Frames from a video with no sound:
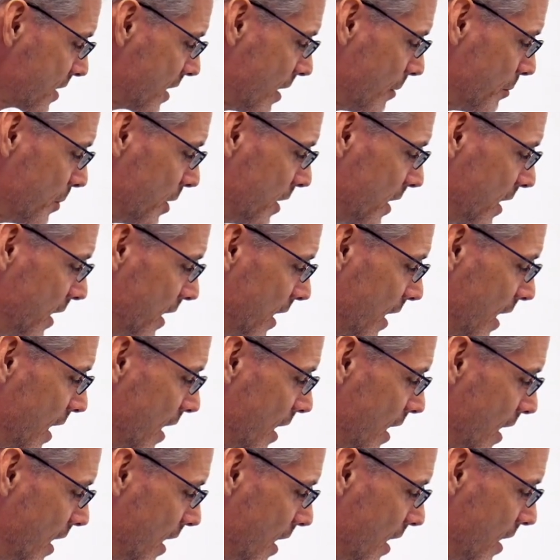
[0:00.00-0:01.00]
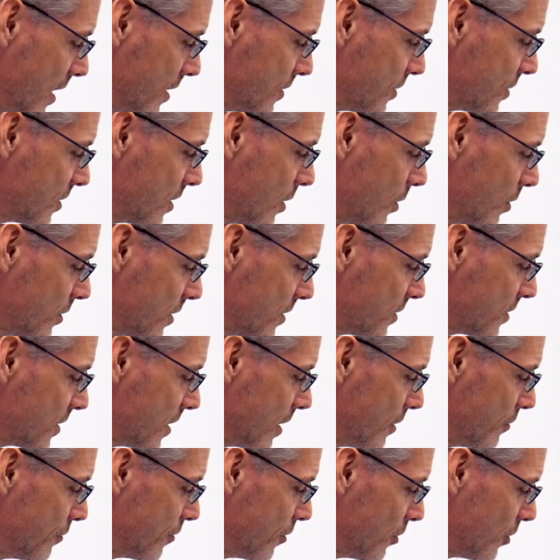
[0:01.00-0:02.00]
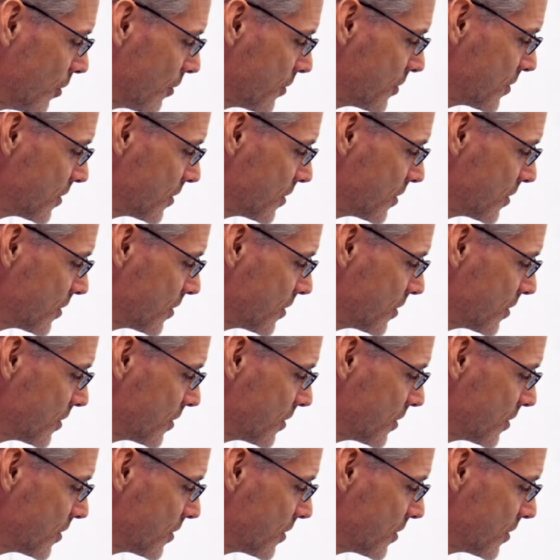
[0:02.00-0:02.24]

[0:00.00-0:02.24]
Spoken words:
company, and so on and so forth.